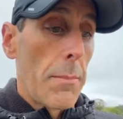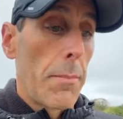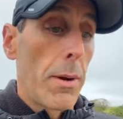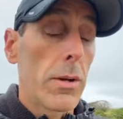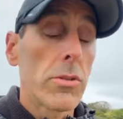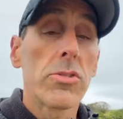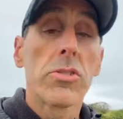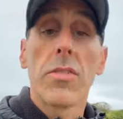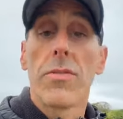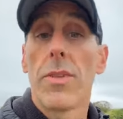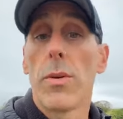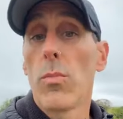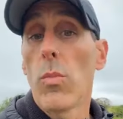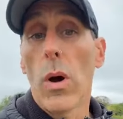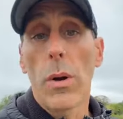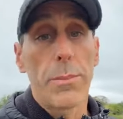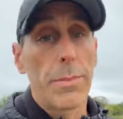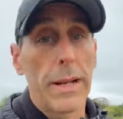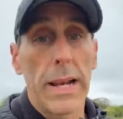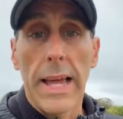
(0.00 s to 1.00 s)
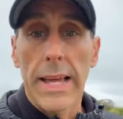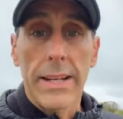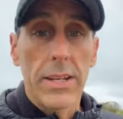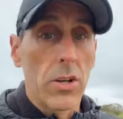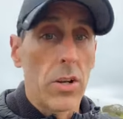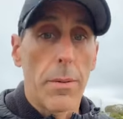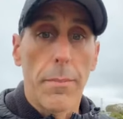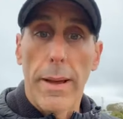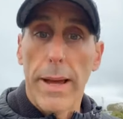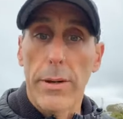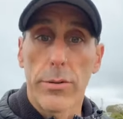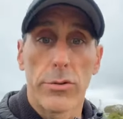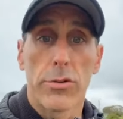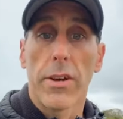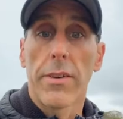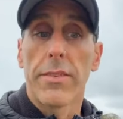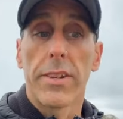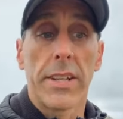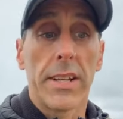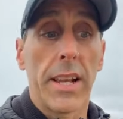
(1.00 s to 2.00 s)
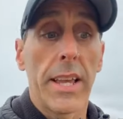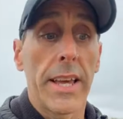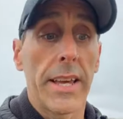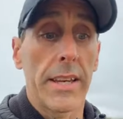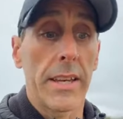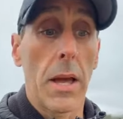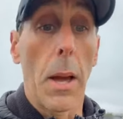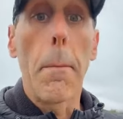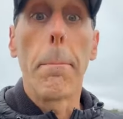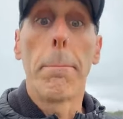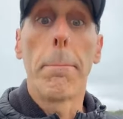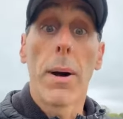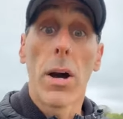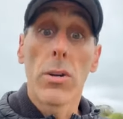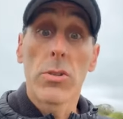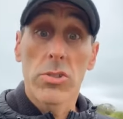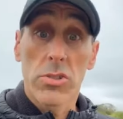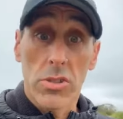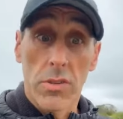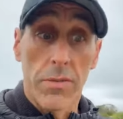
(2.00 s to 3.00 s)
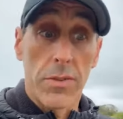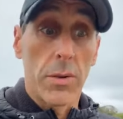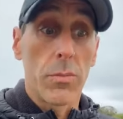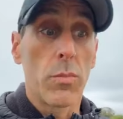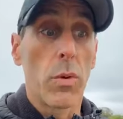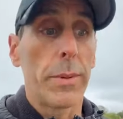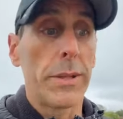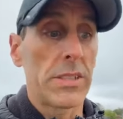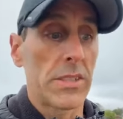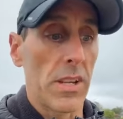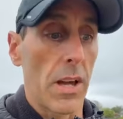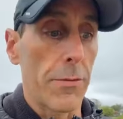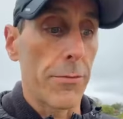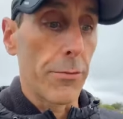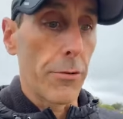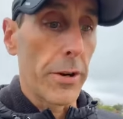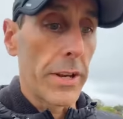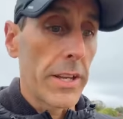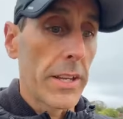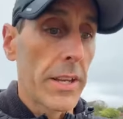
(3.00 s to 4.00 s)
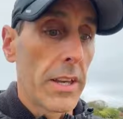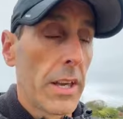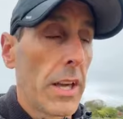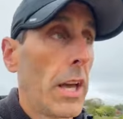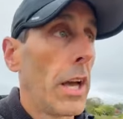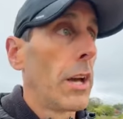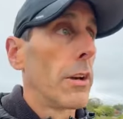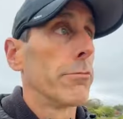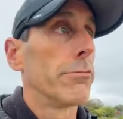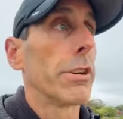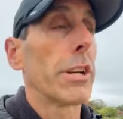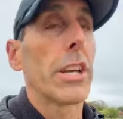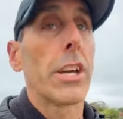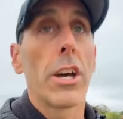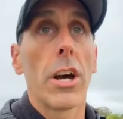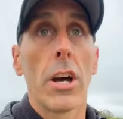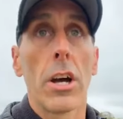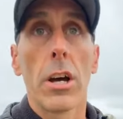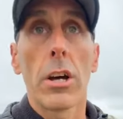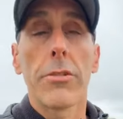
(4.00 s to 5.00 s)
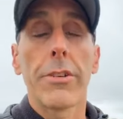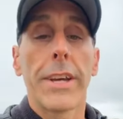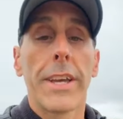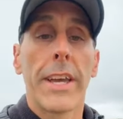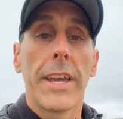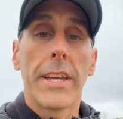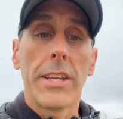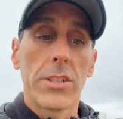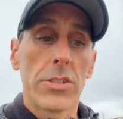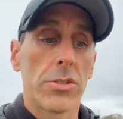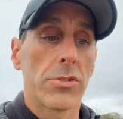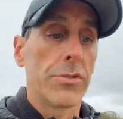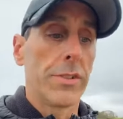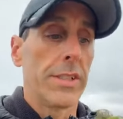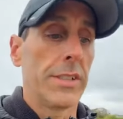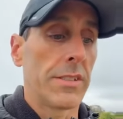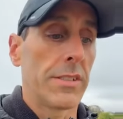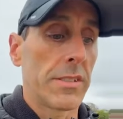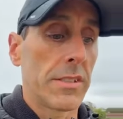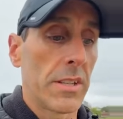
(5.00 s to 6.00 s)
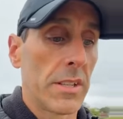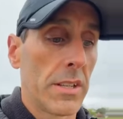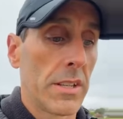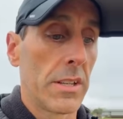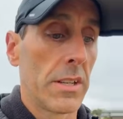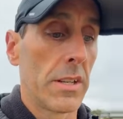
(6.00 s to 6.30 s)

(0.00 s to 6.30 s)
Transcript: Most of them won't be landing on a backward traveling leg. Most of them will be suffering recurring injuries.